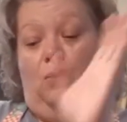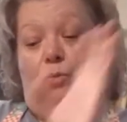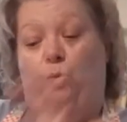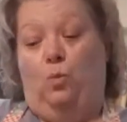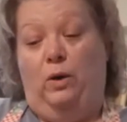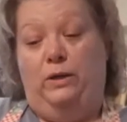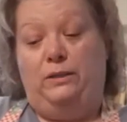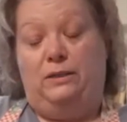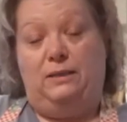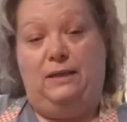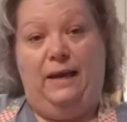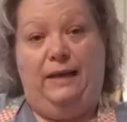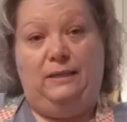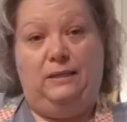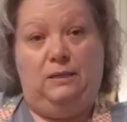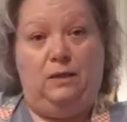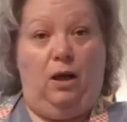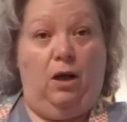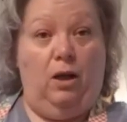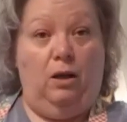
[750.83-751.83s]
Once
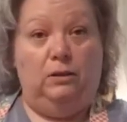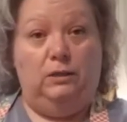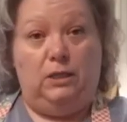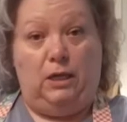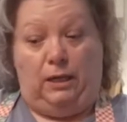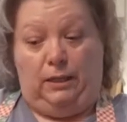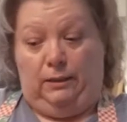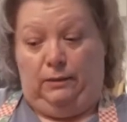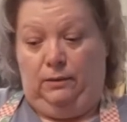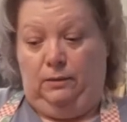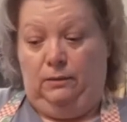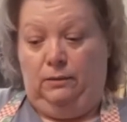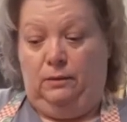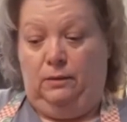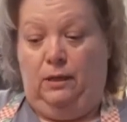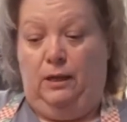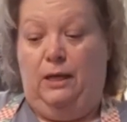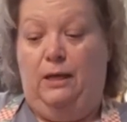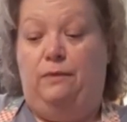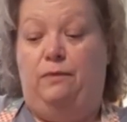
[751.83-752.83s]
that's all done,
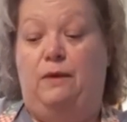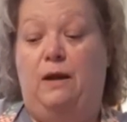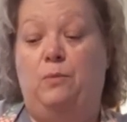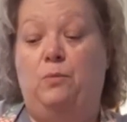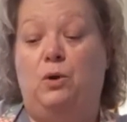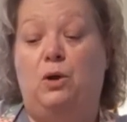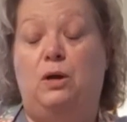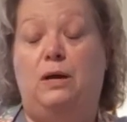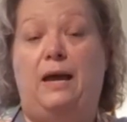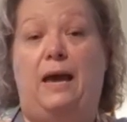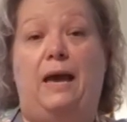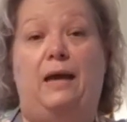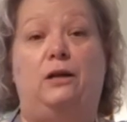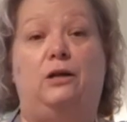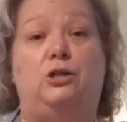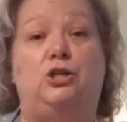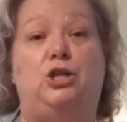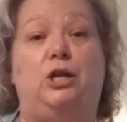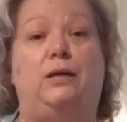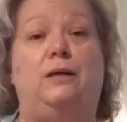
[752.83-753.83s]
then we're going to add
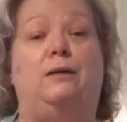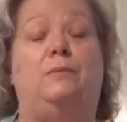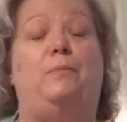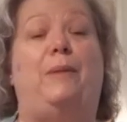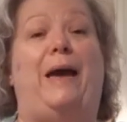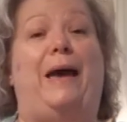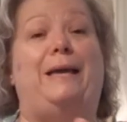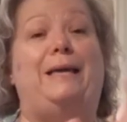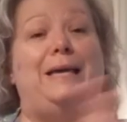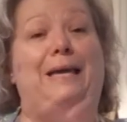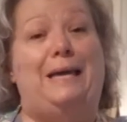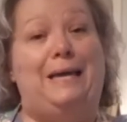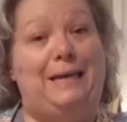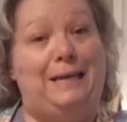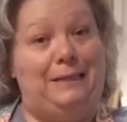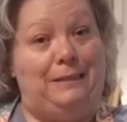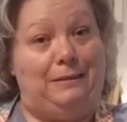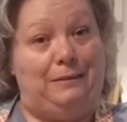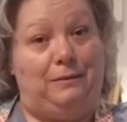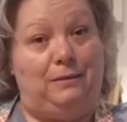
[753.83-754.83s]
our chicken back
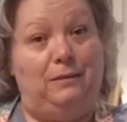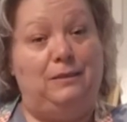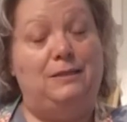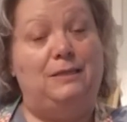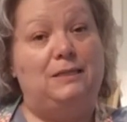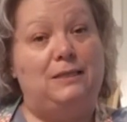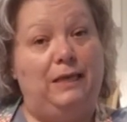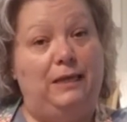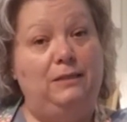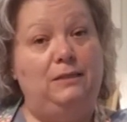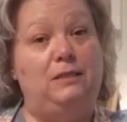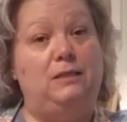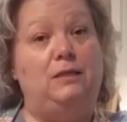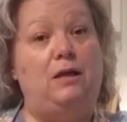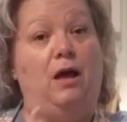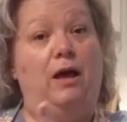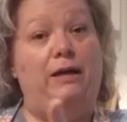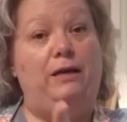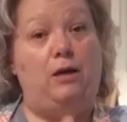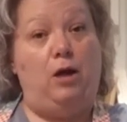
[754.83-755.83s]
in, skin
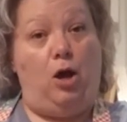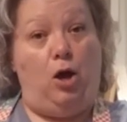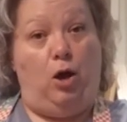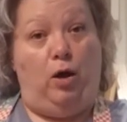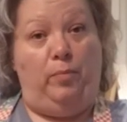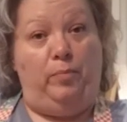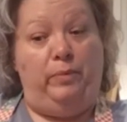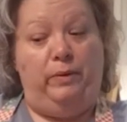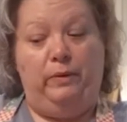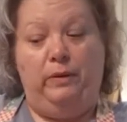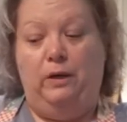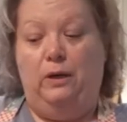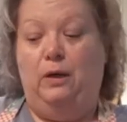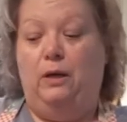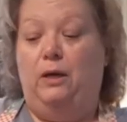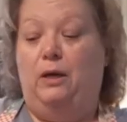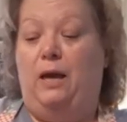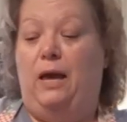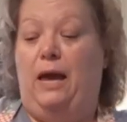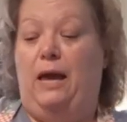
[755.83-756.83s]
side up,
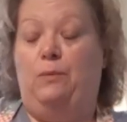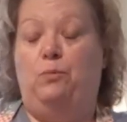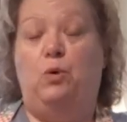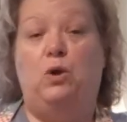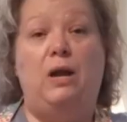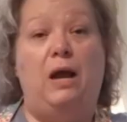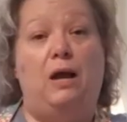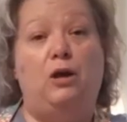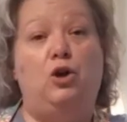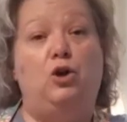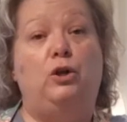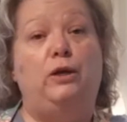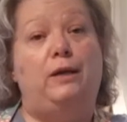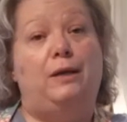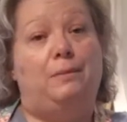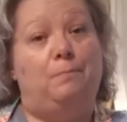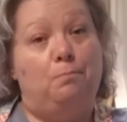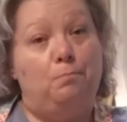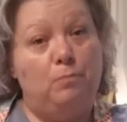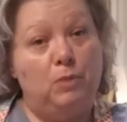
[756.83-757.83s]
and we're not going to
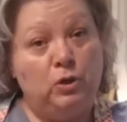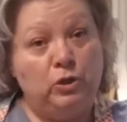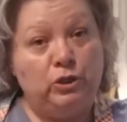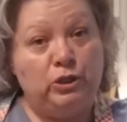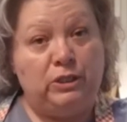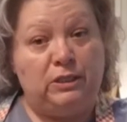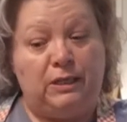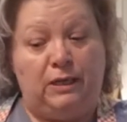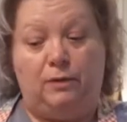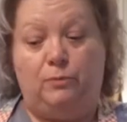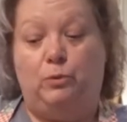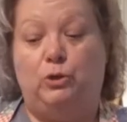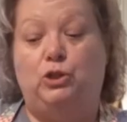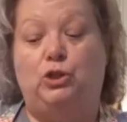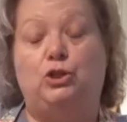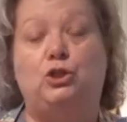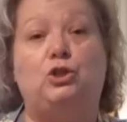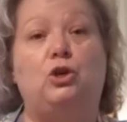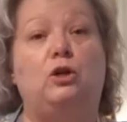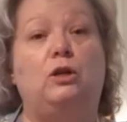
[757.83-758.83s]
immerse it. We're
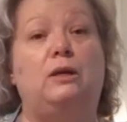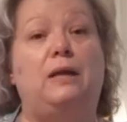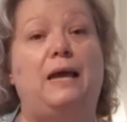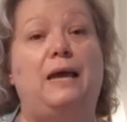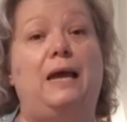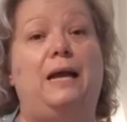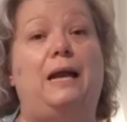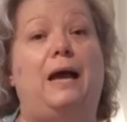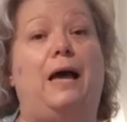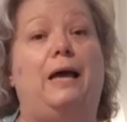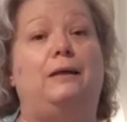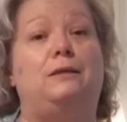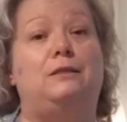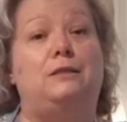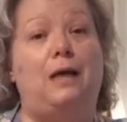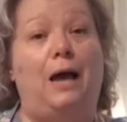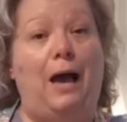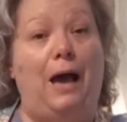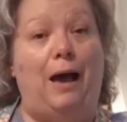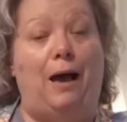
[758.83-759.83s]
just going to lay it on
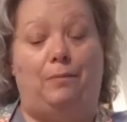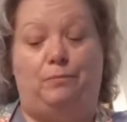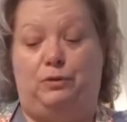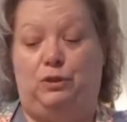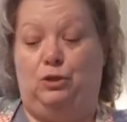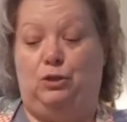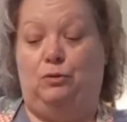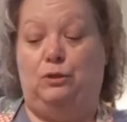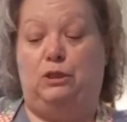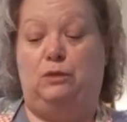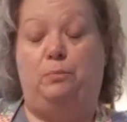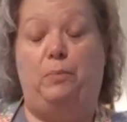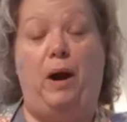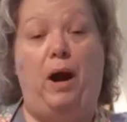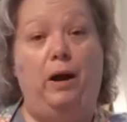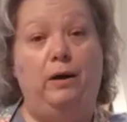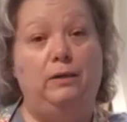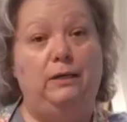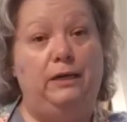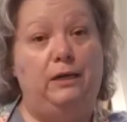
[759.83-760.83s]
top. So it's
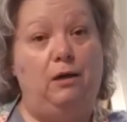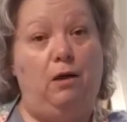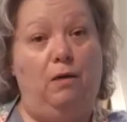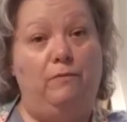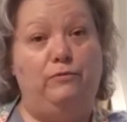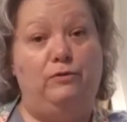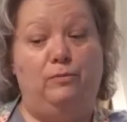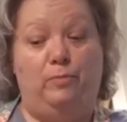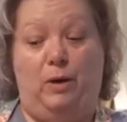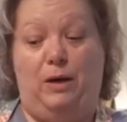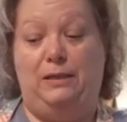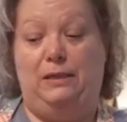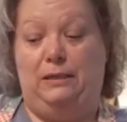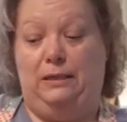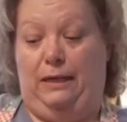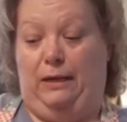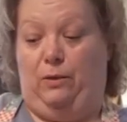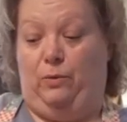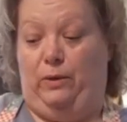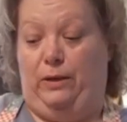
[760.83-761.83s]
partly covered by the
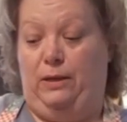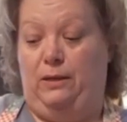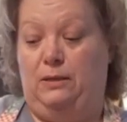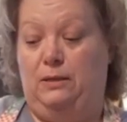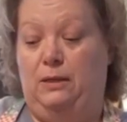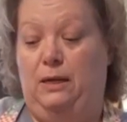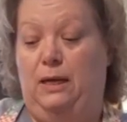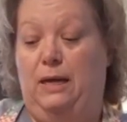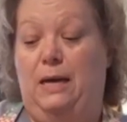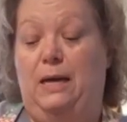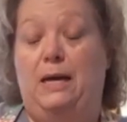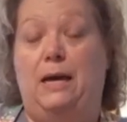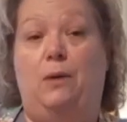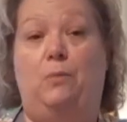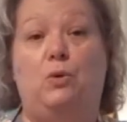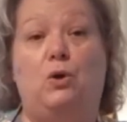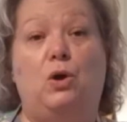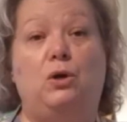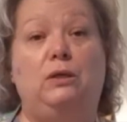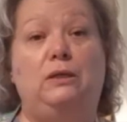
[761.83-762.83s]
liquid,
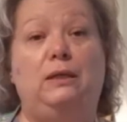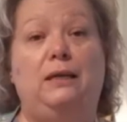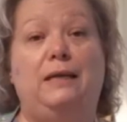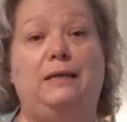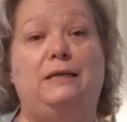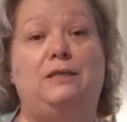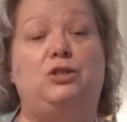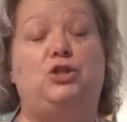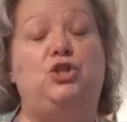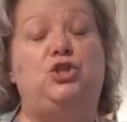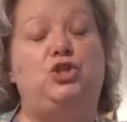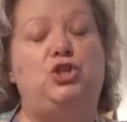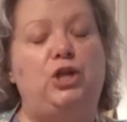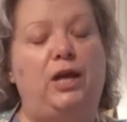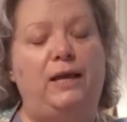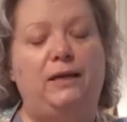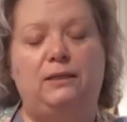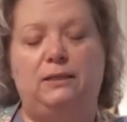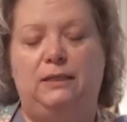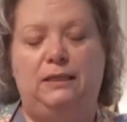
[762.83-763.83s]
and we're going to let it
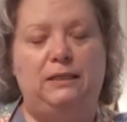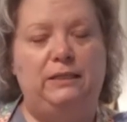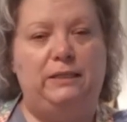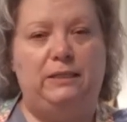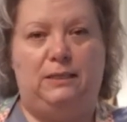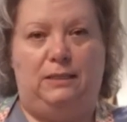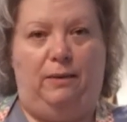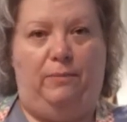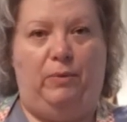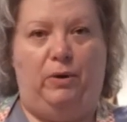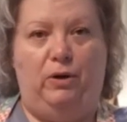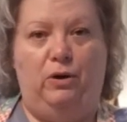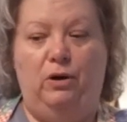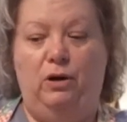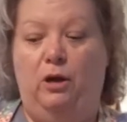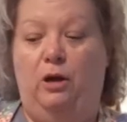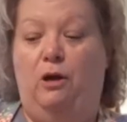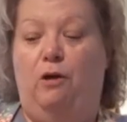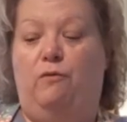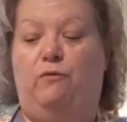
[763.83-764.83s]
gently simmer
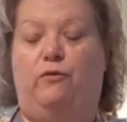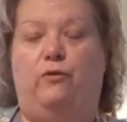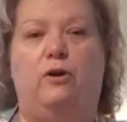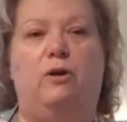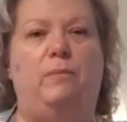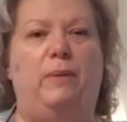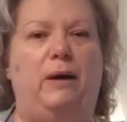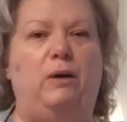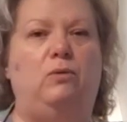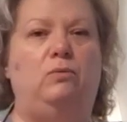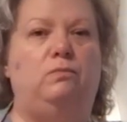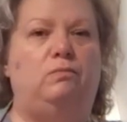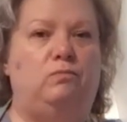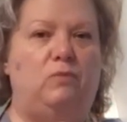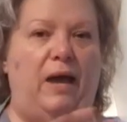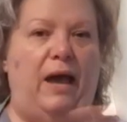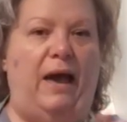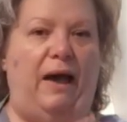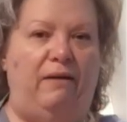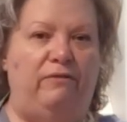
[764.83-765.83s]
for about
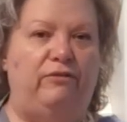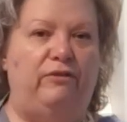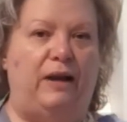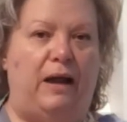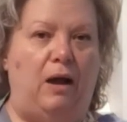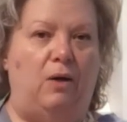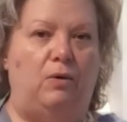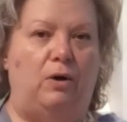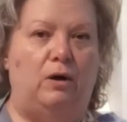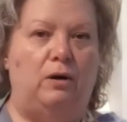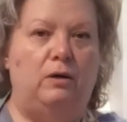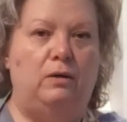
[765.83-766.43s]
half an hour,